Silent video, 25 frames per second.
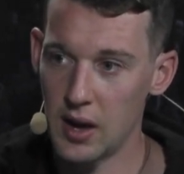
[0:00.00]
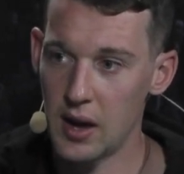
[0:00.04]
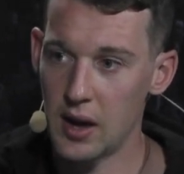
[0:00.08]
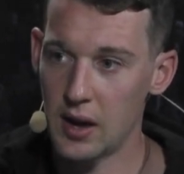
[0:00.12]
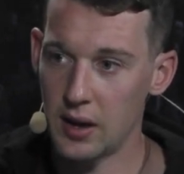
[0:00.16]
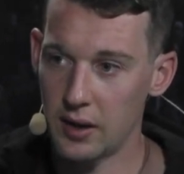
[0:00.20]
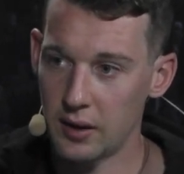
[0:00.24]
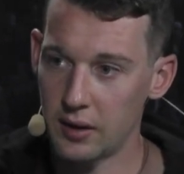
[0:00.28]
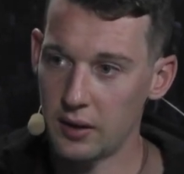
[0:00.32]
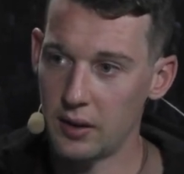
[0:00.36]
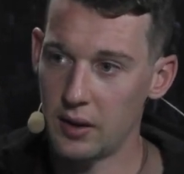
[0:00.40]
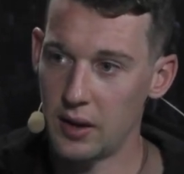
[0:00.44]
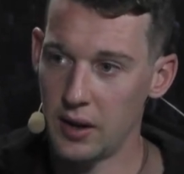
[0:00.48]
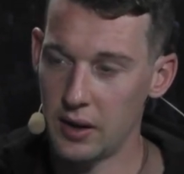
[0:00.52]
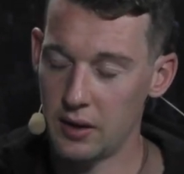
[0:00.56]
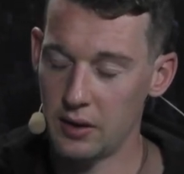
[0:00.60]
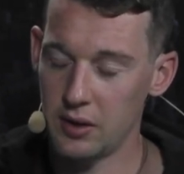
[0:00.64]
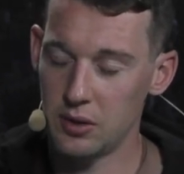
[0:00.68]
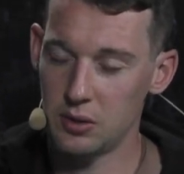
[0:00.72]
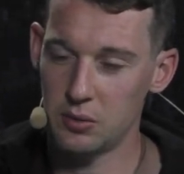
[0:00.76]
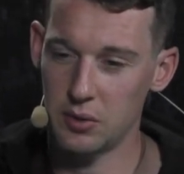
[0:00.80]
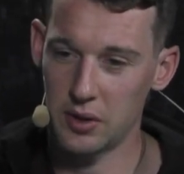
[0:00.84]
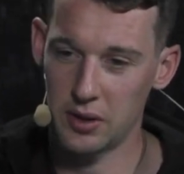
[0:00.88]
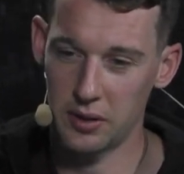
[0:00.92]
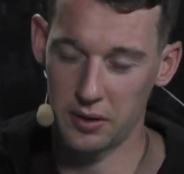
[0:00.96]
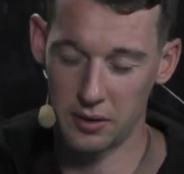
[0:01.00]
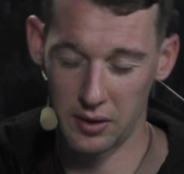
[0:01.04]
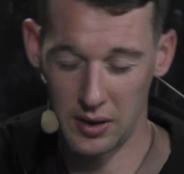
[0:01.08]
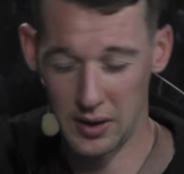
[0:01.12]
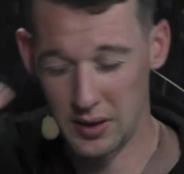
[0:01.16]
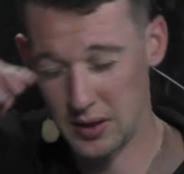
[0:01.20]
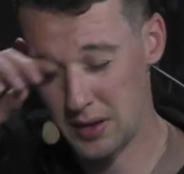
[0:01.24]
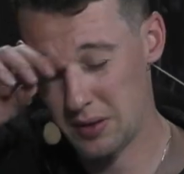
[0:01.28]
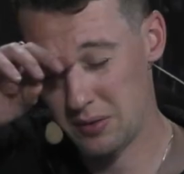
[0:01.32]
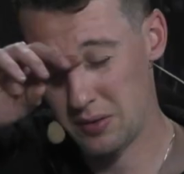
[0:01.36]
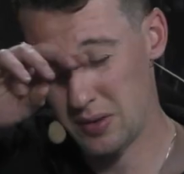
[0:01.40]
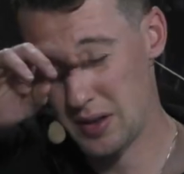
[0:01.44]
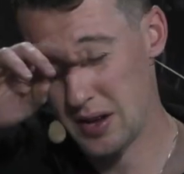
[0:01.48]
Yeah,
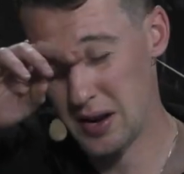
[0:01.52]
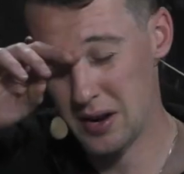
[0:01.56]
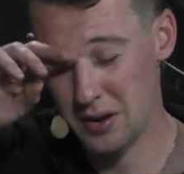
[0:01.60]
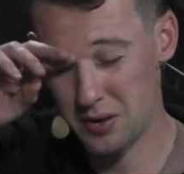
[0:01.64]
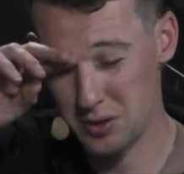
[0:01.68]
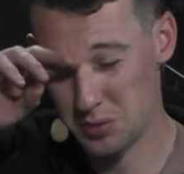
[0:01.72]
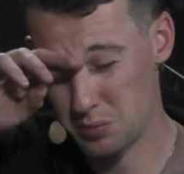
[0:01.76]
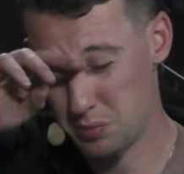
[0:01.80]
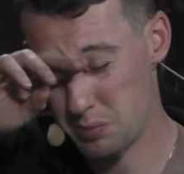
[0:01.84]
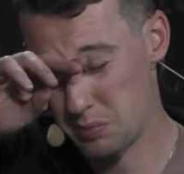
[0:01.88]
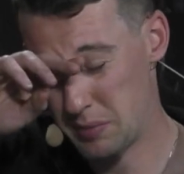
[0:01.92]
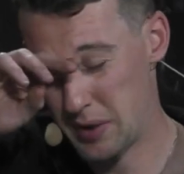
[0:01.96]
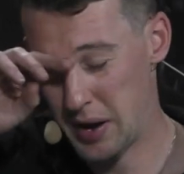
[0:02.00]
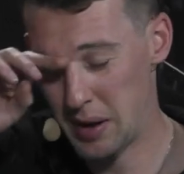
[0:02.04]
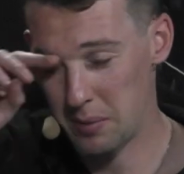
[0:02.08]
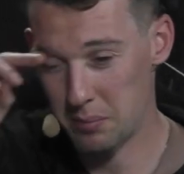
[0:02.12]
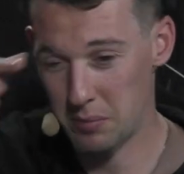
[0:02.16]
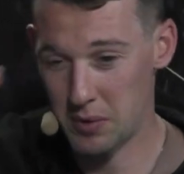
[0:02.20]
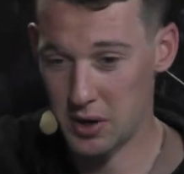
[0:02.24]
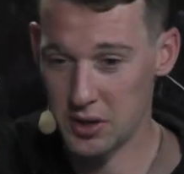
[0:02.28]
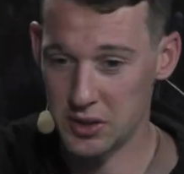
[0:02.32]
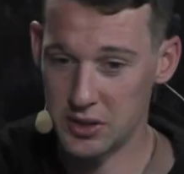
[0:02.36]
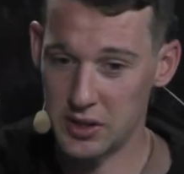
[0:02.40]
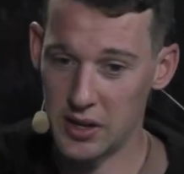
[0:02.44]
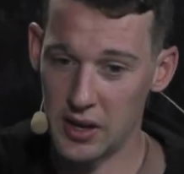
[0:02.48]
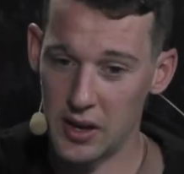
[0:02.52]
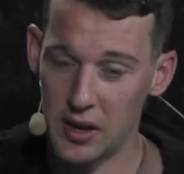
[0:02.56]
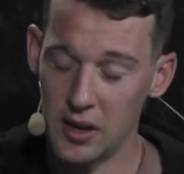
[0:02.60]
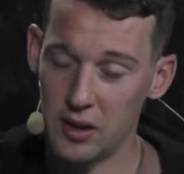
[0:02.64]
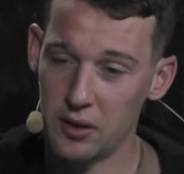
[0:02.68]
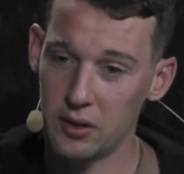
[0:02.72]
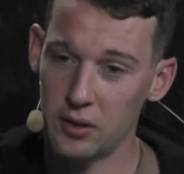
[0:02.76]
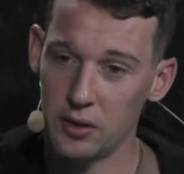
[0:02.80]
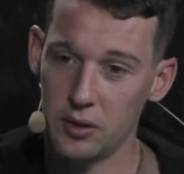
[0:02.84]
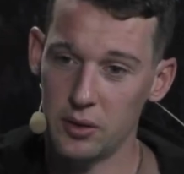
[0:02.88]
and then there's Matt Barzell,